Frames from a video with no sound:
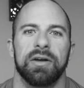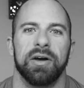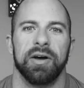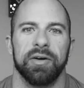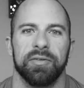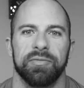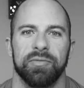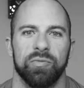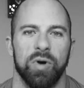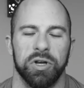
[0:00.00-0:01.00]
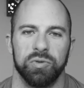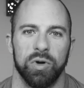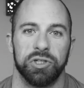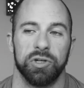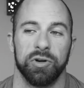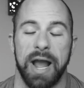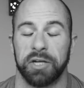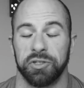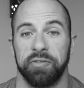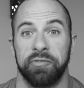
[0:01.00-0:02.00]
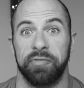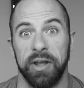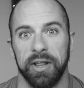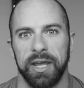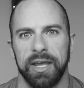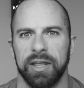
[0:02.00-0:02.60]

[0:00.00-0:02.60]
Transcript: Uh, what what you're actually feeling,